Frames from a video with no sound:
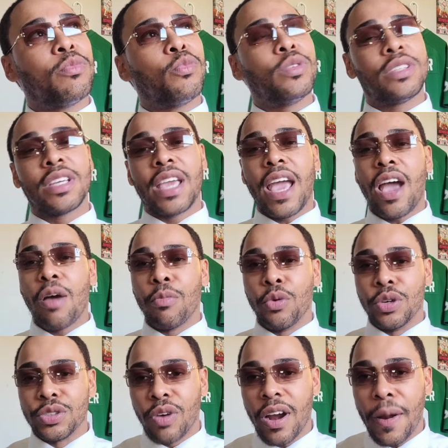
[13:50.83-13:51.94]
with the
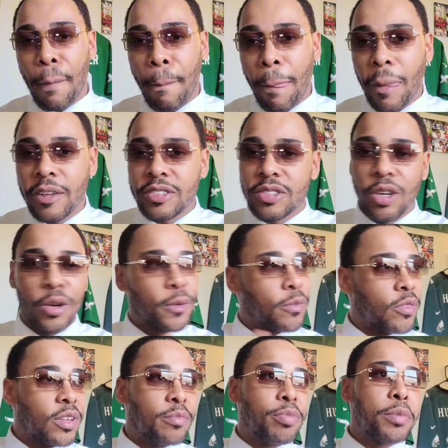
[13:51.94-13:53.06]
Cowboys, right? So,
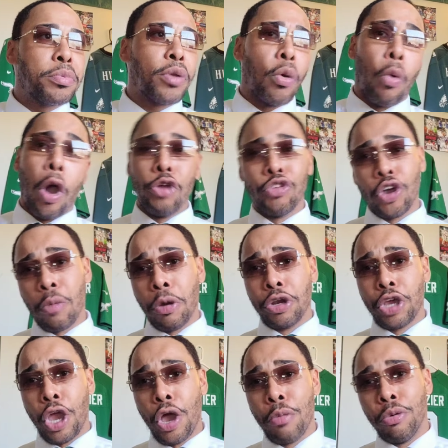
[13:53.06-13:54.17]
and people are like, why are you talking about the
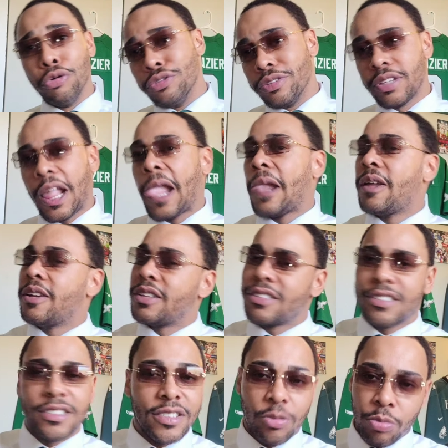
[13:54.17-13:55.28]
Cowboys?
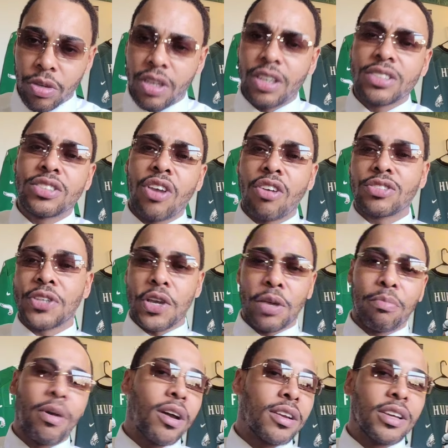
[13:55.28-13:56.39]
Because y'all talking
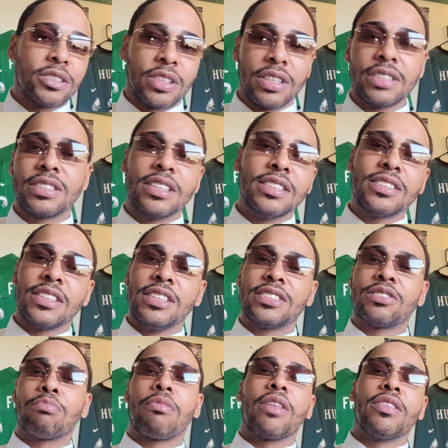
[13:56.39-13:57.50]
about us. At least, at least,
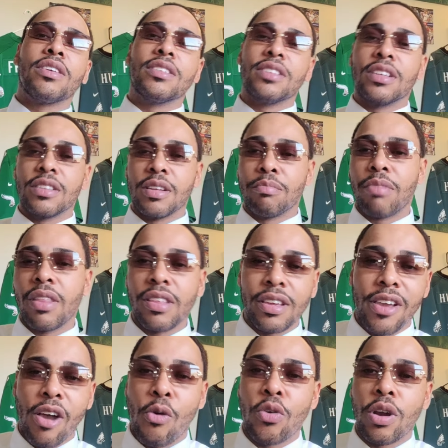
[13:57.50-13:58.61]
the brother, the, the brother
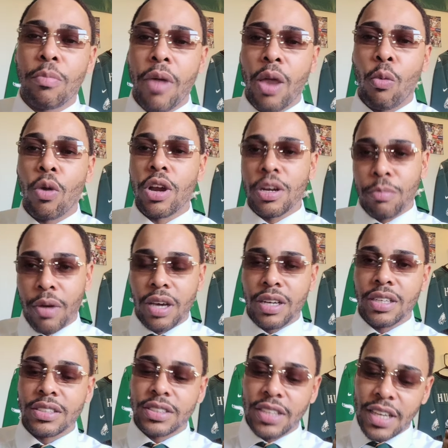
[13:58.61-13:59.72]
y'all quarterback worried about
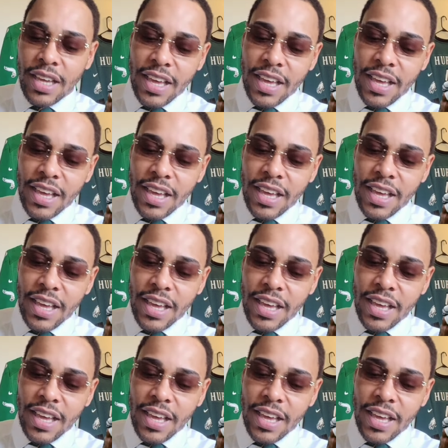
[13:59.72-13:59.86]
us.